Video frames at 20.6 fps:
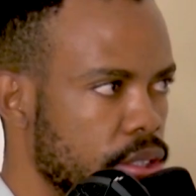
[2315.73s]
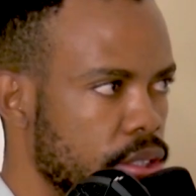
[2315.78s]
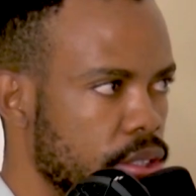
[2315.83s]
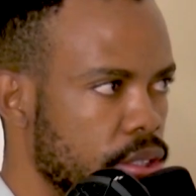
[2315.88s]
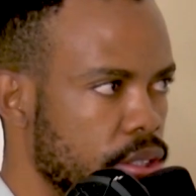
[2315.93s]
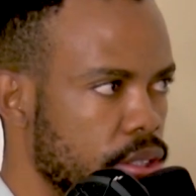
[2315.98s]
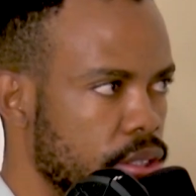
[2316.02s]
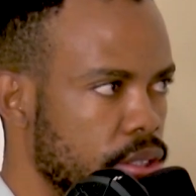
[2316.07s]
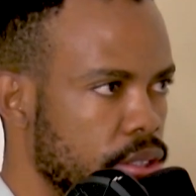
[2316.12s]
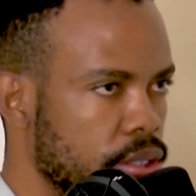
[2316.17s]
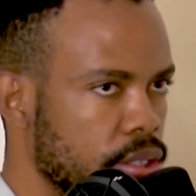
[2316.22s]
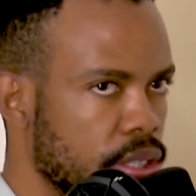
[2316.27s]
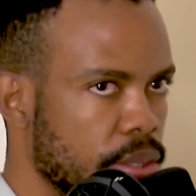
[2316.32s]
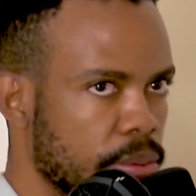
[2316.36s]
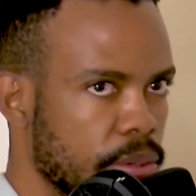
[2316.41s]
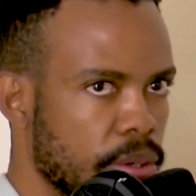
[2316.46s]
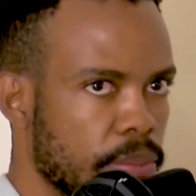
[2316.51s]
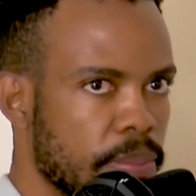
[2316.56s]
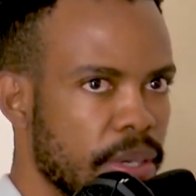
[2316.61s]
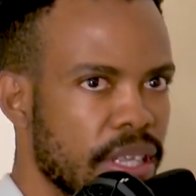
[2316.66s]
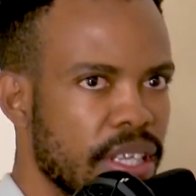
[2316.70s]
True.
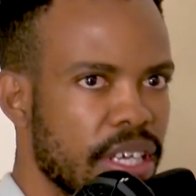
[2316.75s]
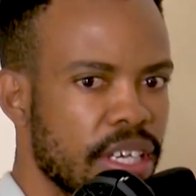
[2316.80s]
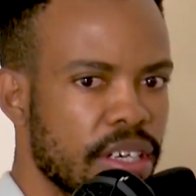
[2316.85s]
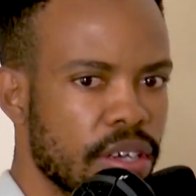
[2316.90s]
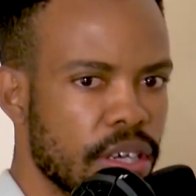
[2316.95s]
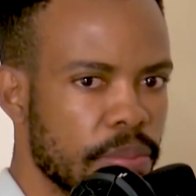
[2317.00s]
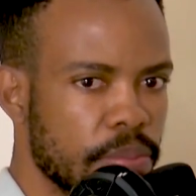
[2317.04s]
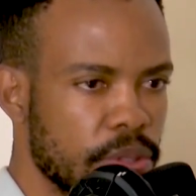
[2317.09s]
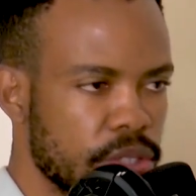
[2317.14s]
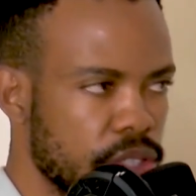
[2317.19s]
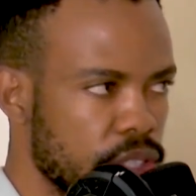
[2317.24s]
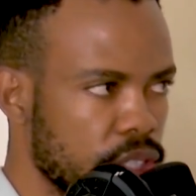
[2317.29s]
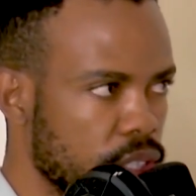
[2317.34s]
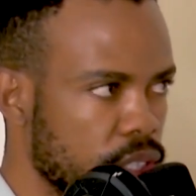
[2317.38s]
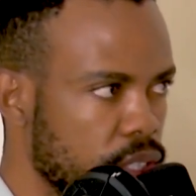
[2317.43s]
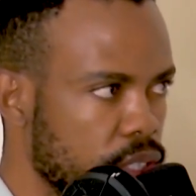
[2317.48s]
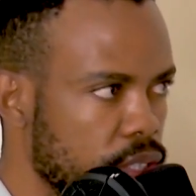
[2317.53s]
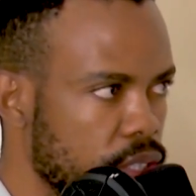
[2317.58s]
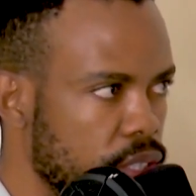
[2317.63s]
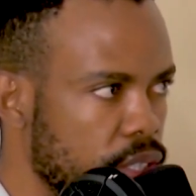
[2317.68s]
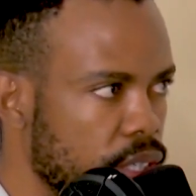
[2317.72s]
Yeah, but they're not pushing
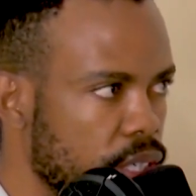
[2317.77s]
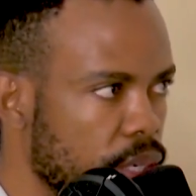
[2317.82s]
it.